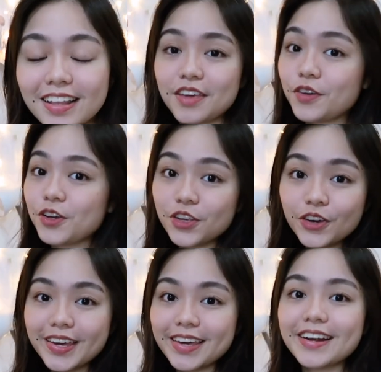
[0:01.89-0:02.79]
If you're new
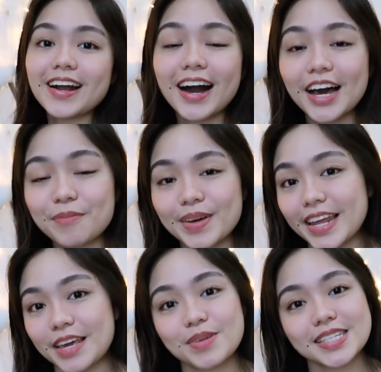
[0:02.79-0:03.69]
here, hi, my
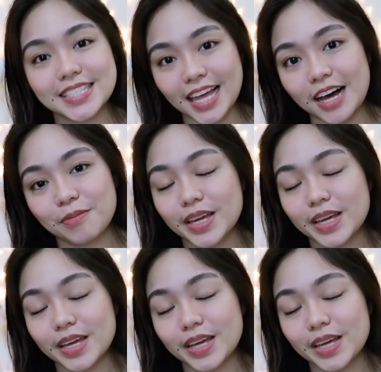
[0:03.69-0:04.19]
name is Sam